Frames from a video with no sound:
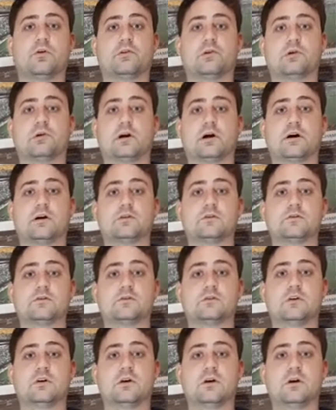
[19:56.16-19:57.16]
everyone else.
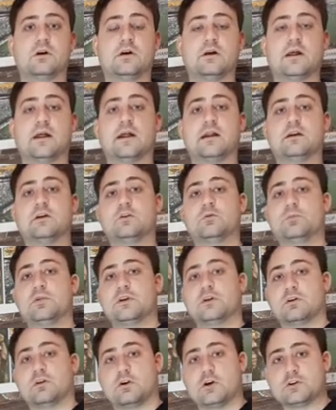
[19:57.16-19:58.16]
And he would be
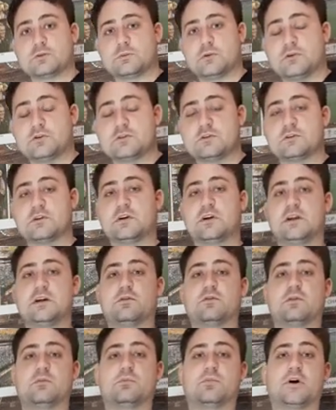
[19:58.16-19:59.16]
the last person to leave
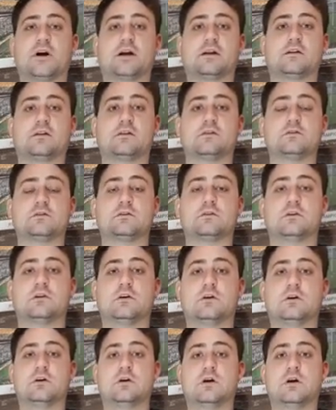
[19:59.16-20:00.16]
from practice
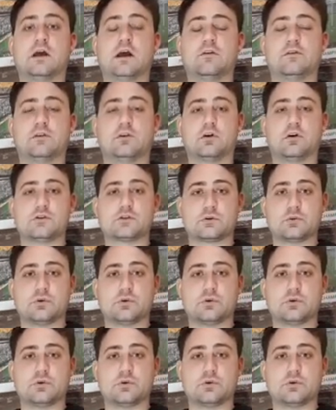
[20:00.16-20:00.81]
having asked